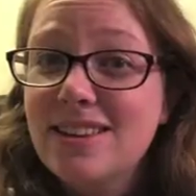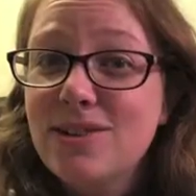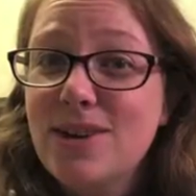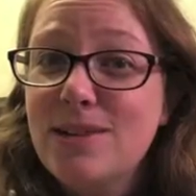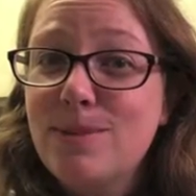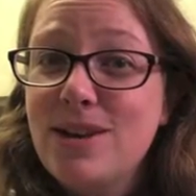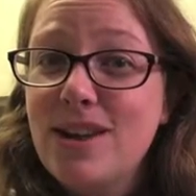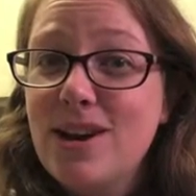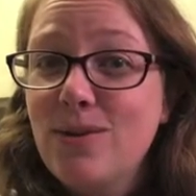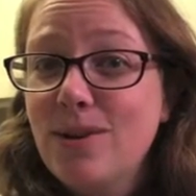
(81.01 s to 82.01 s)
is a recipe
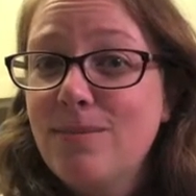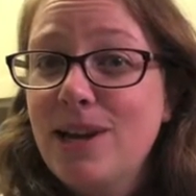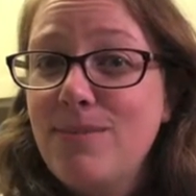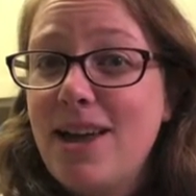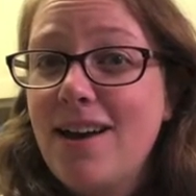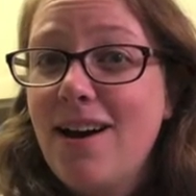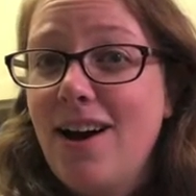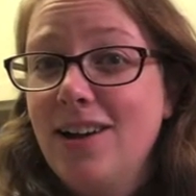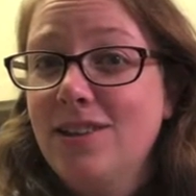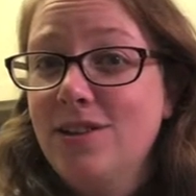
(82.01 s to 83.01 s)
that I normally make
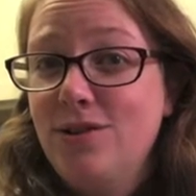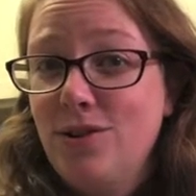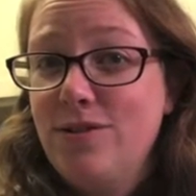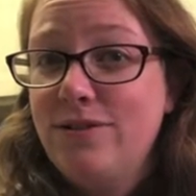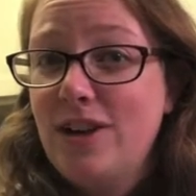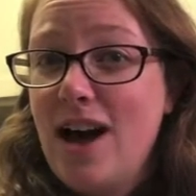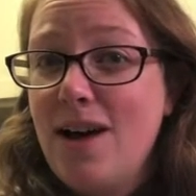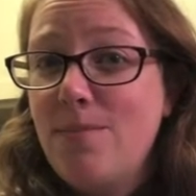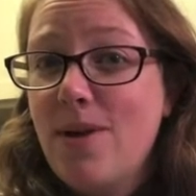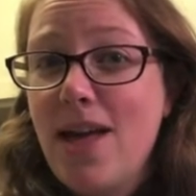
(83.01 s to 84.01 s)
on the stove
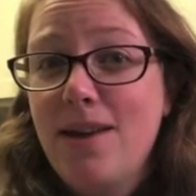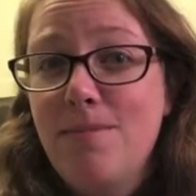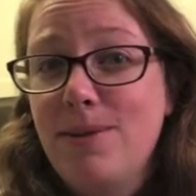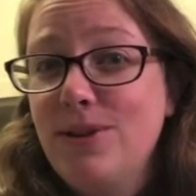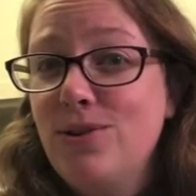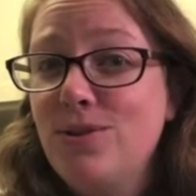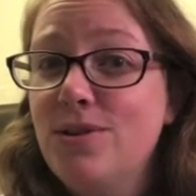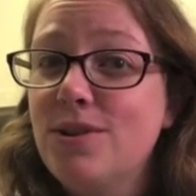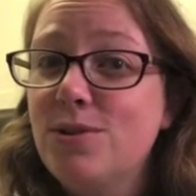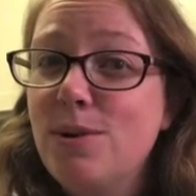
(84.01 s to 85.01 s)
top and maybe do
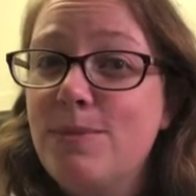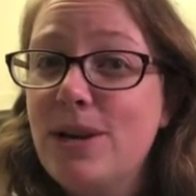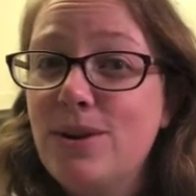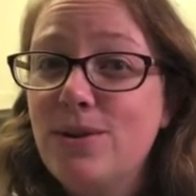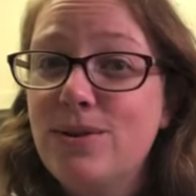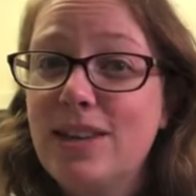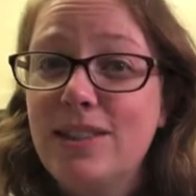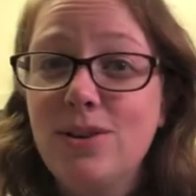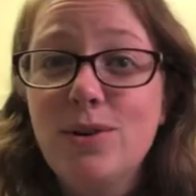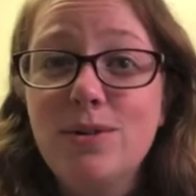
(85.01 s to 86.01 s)
the sweet potatoes in
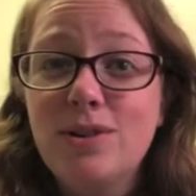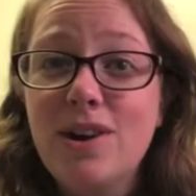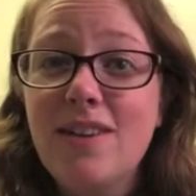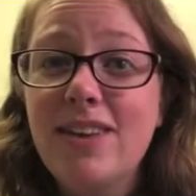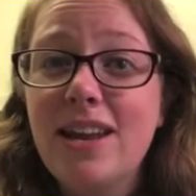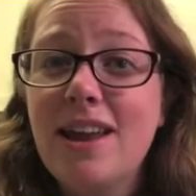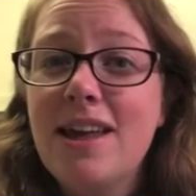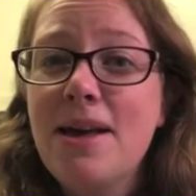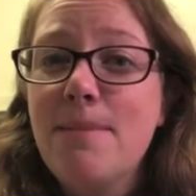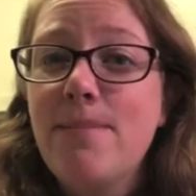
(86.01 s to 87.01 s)
the toaster oven,
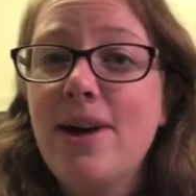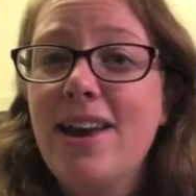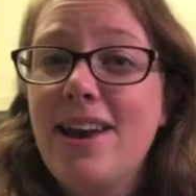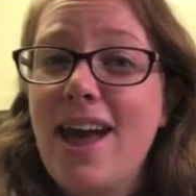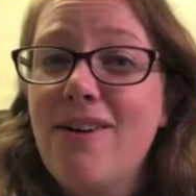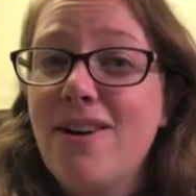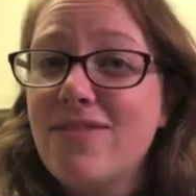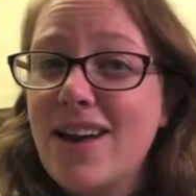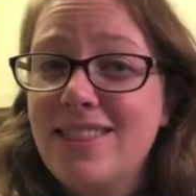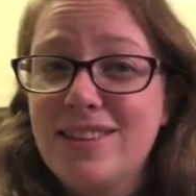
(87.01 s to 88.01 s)
but now I've
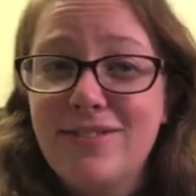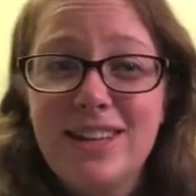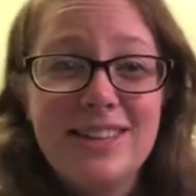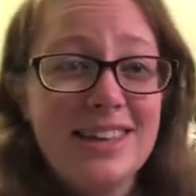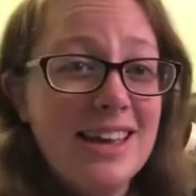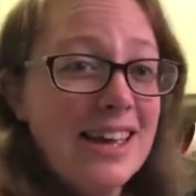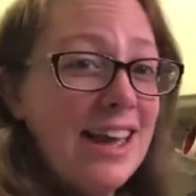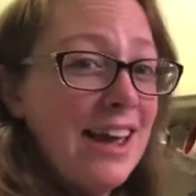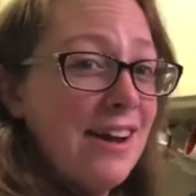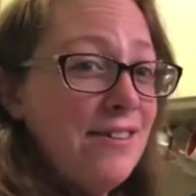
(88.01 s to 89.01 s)
got this fancy
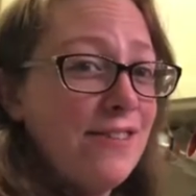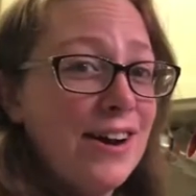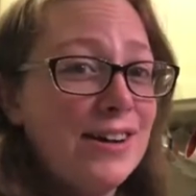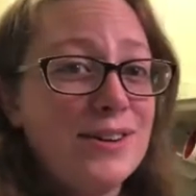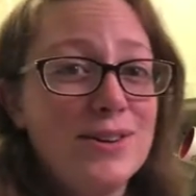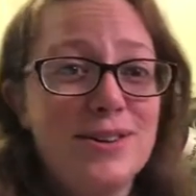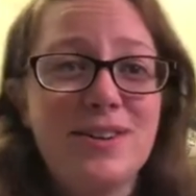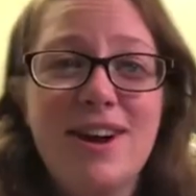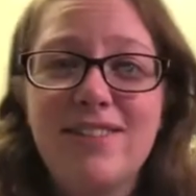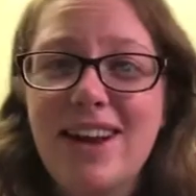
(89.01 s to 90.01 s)
air fryer
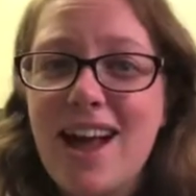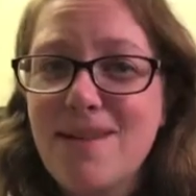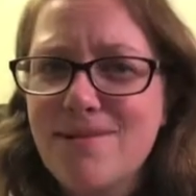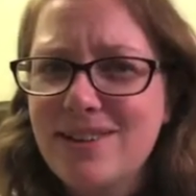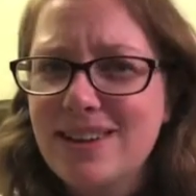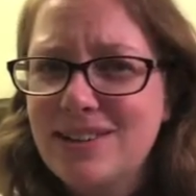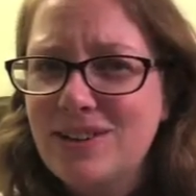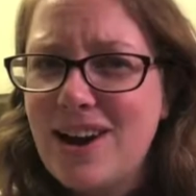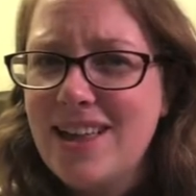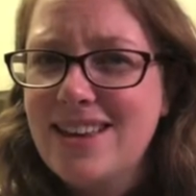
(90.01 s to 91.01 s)
toaster oven. I'm going to
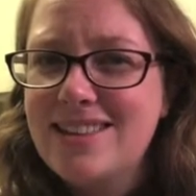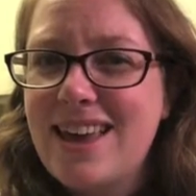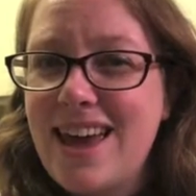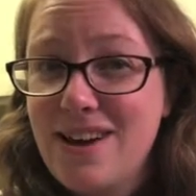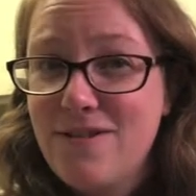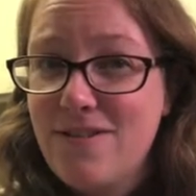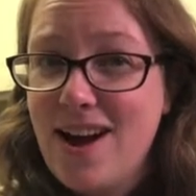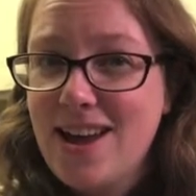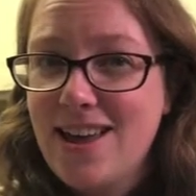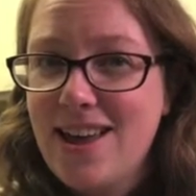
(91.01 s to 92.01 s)
try this air
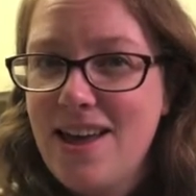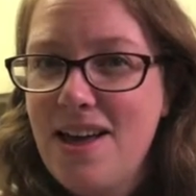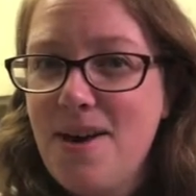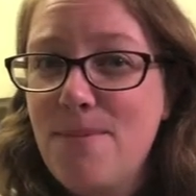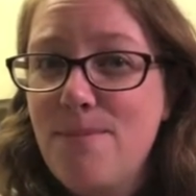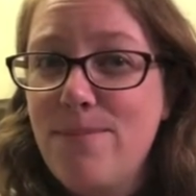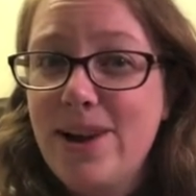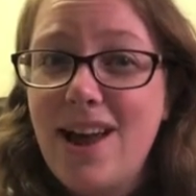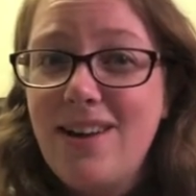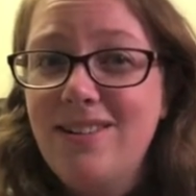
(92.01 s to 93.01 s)
frying it. But
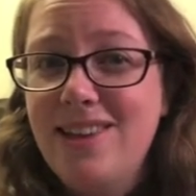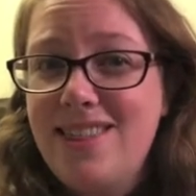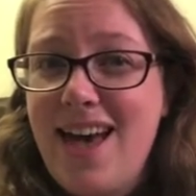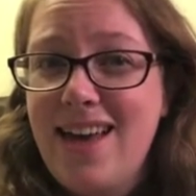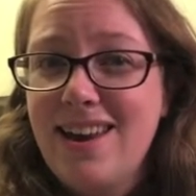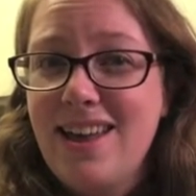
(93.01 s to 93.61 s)
not only that,